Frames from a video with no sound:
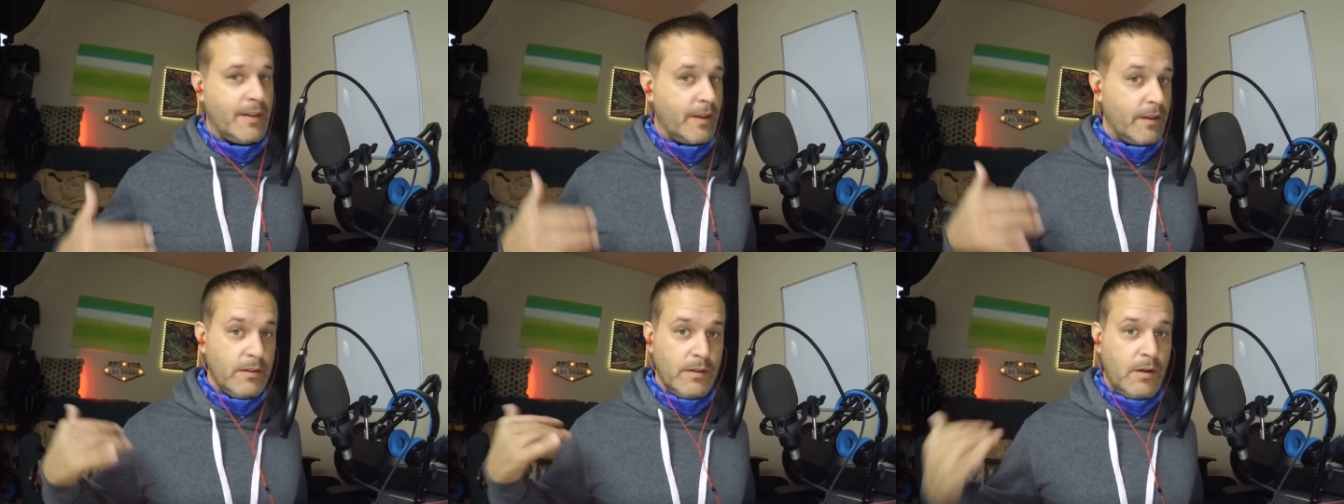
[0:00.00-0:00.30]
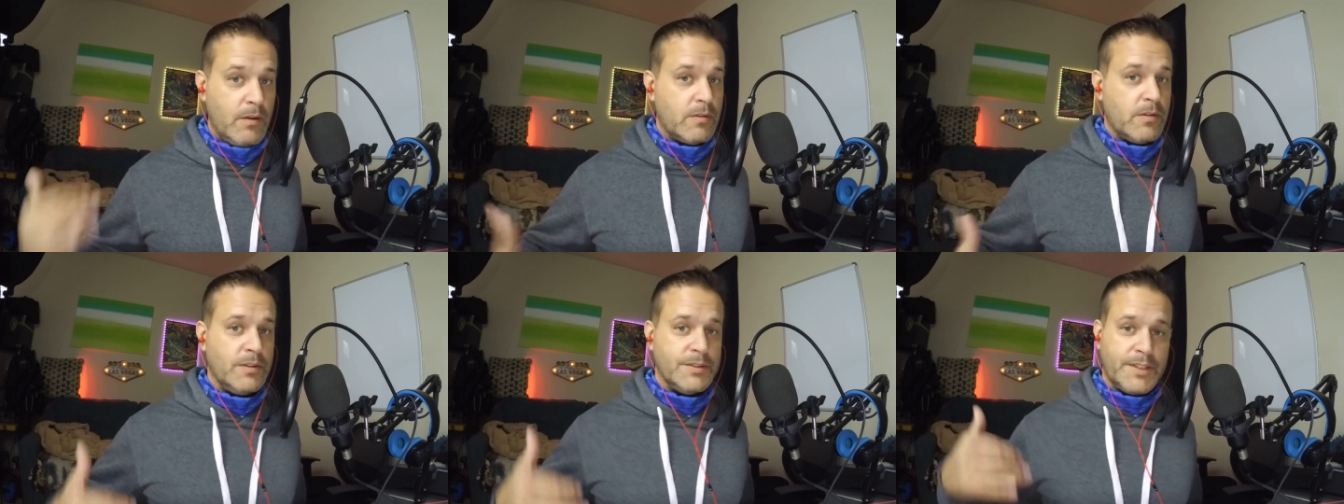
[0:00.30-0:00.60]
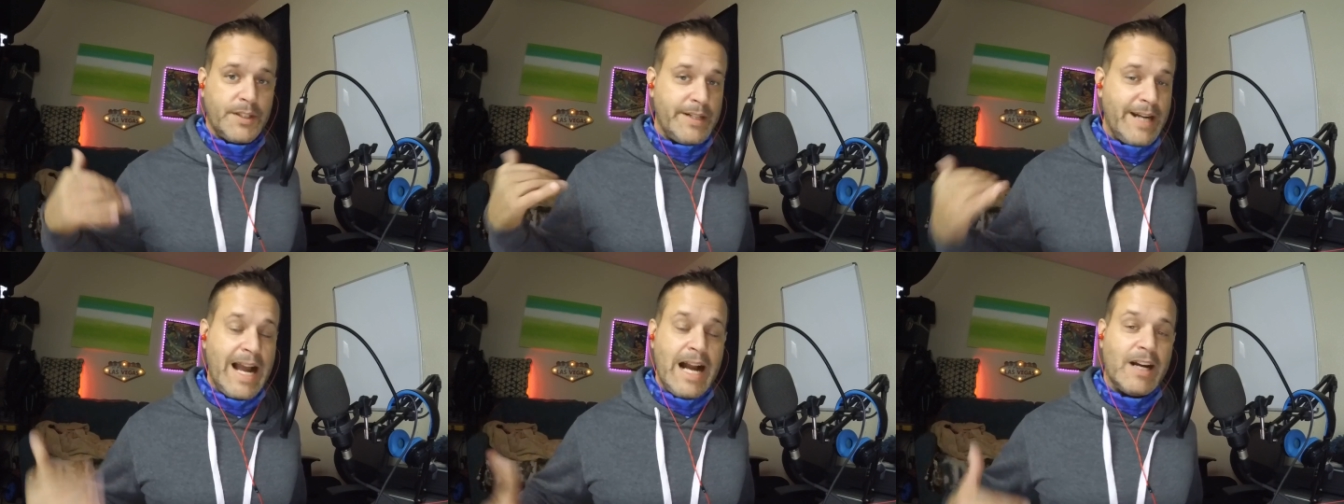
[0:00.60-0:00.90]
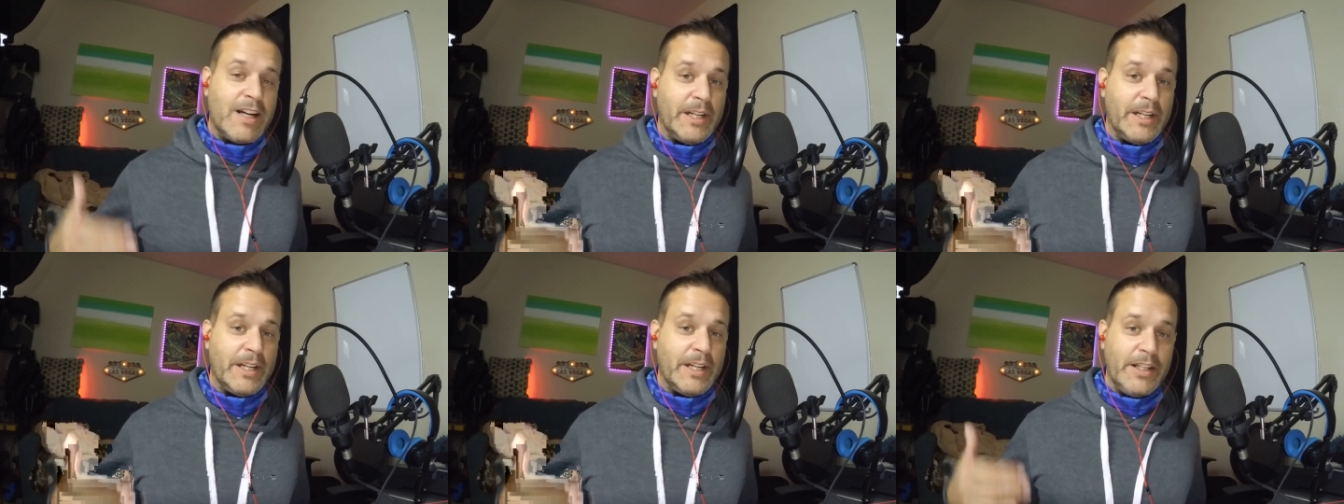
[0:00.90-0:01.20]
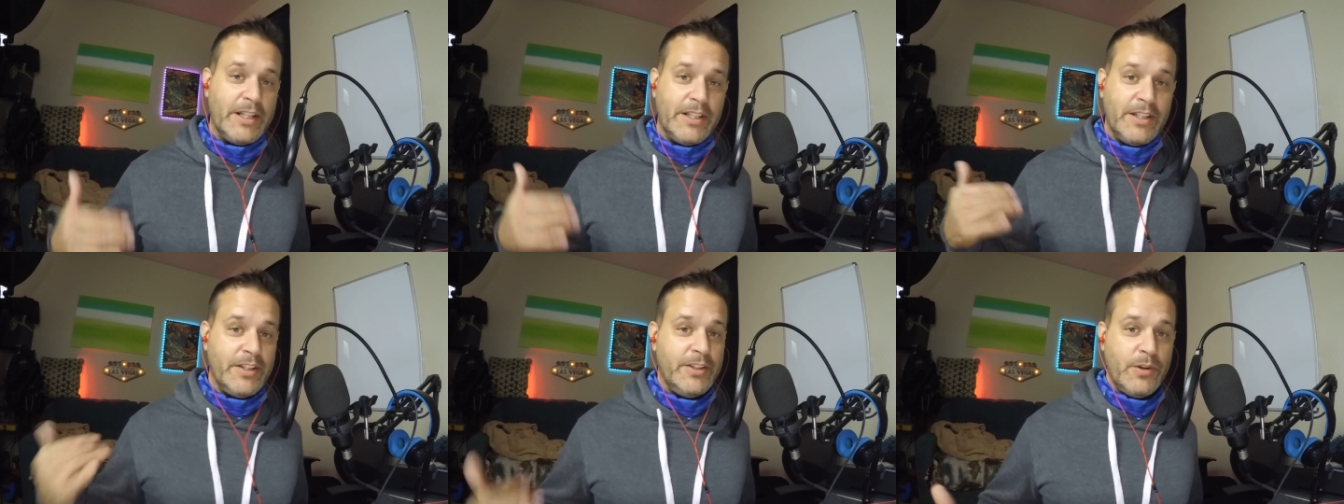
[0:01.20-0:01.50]
The locals are not
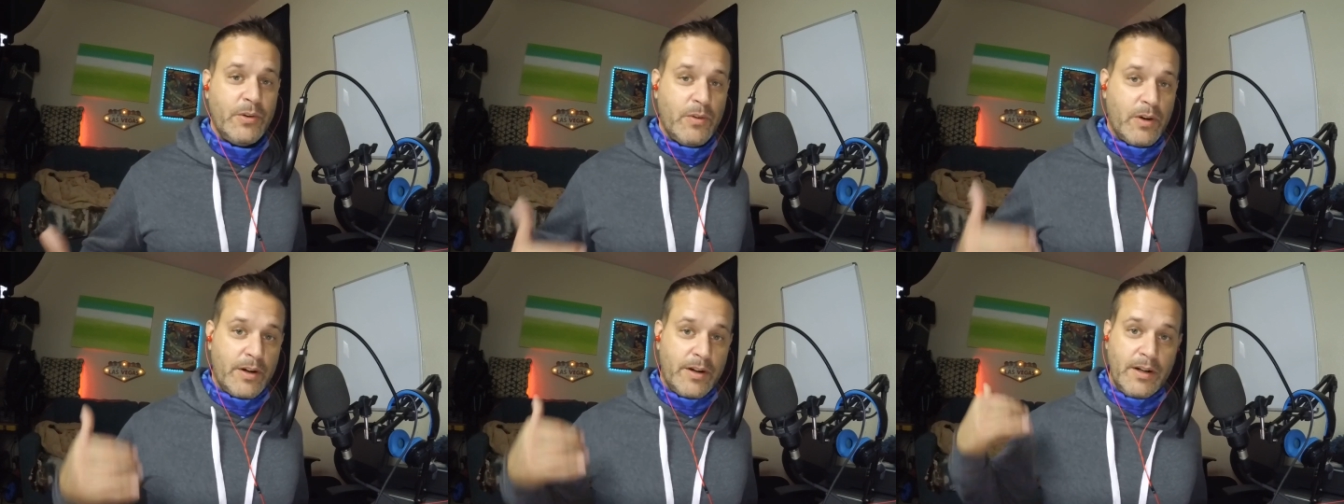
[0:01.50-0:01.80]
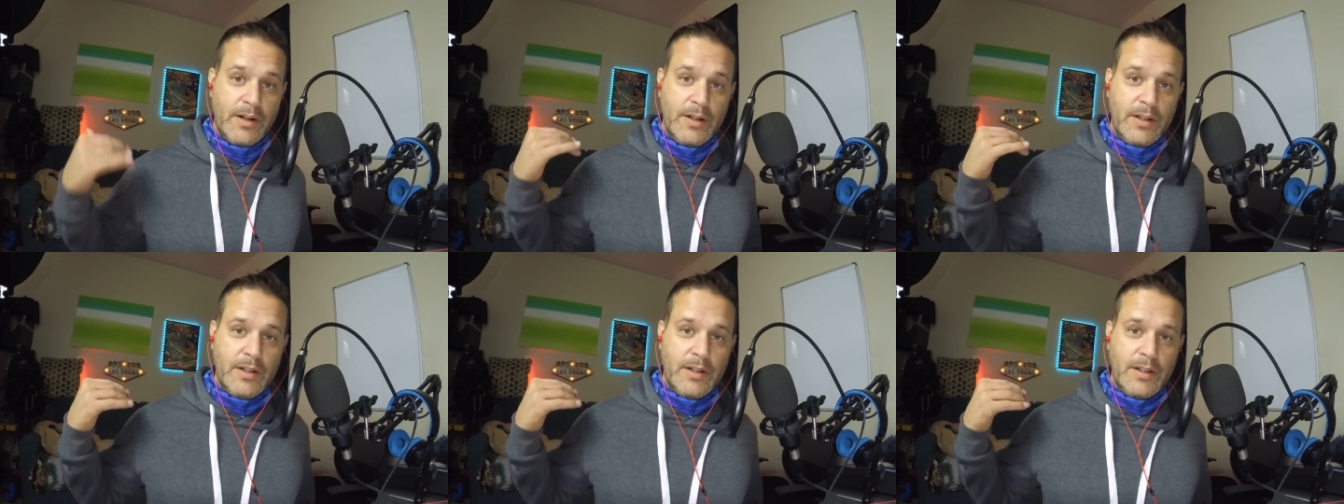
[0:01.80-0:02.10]
coming to your,